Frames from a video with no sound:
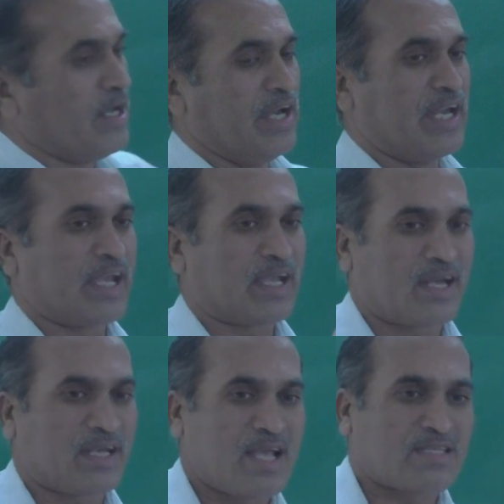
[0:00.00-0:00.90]

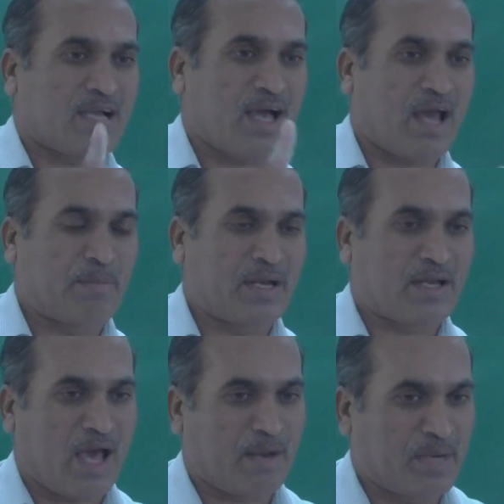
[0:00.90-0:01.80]
indicate as a
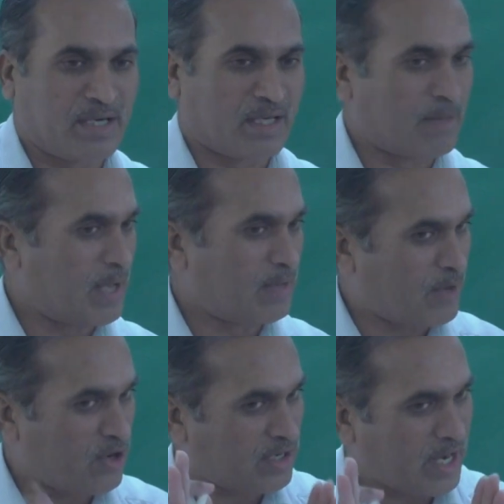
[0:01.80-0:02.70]
carbon-carbon double
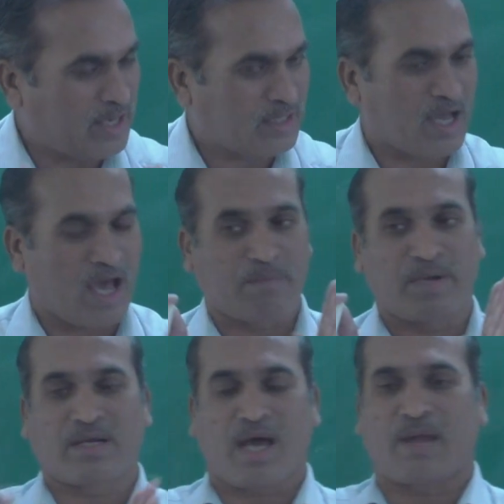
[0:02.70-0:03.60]
bond, right?
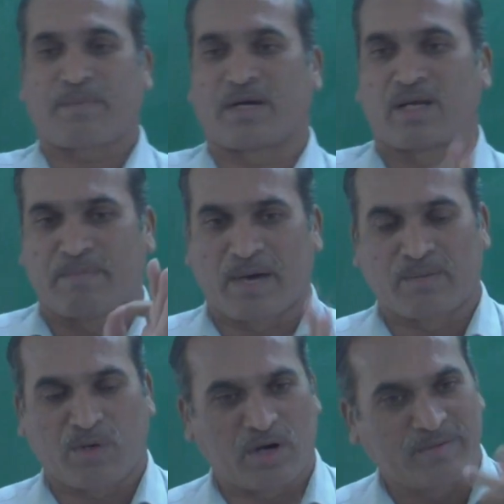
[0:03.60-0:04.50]
Carbon-carbon double
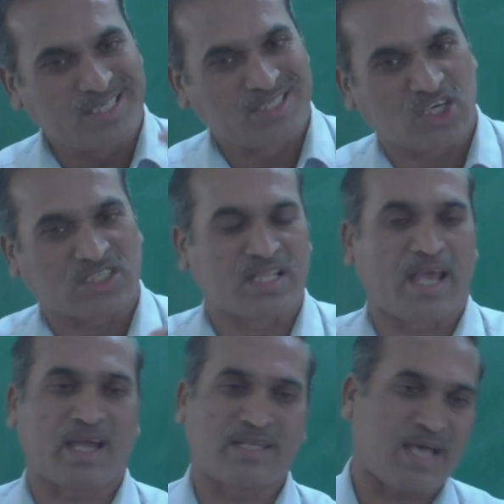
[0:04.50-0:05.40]
bond is just
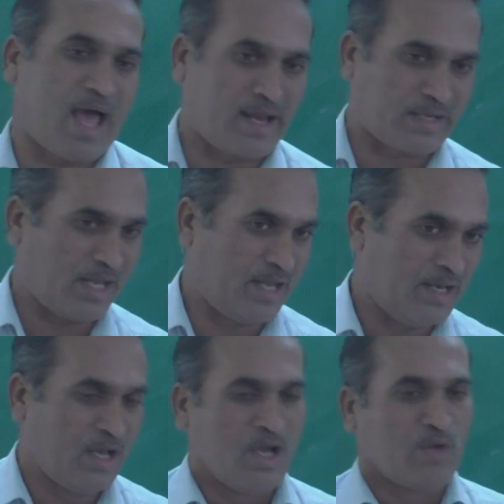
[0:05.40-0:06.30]
like as a
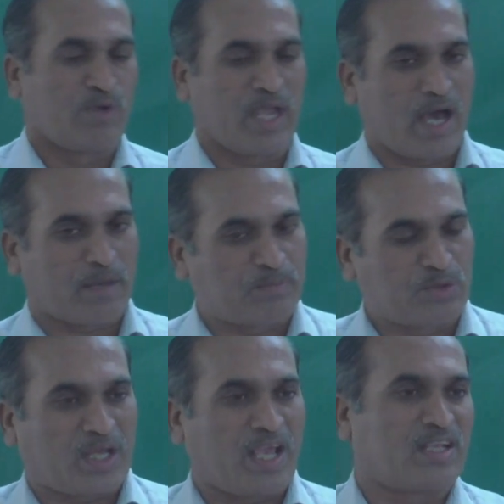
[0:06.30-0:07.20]
alkene. We are
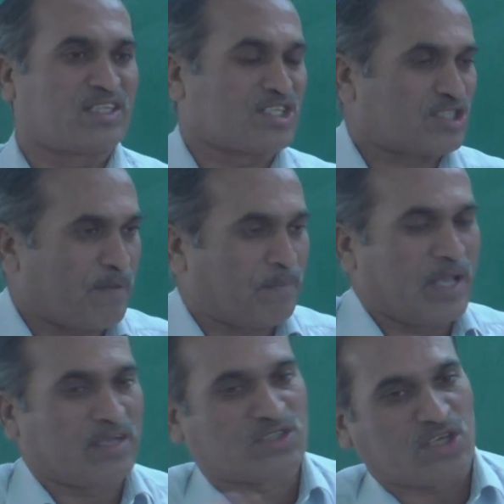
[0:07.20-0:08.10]
putting the
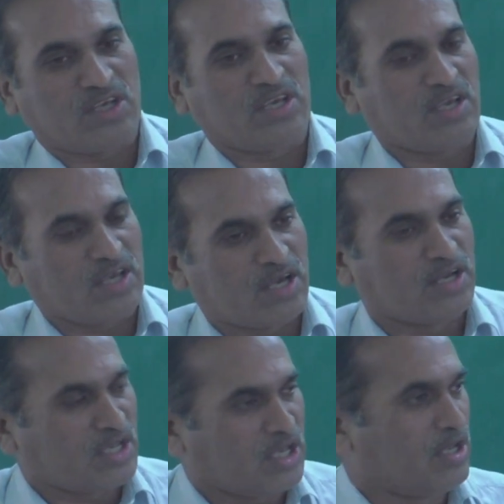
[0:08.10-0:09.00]
suffix
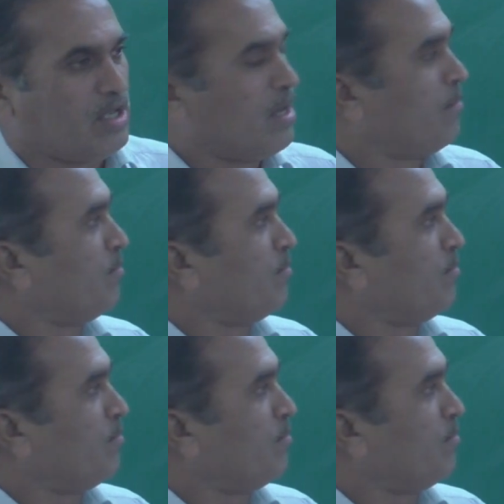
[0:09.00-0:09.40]
E-N-E,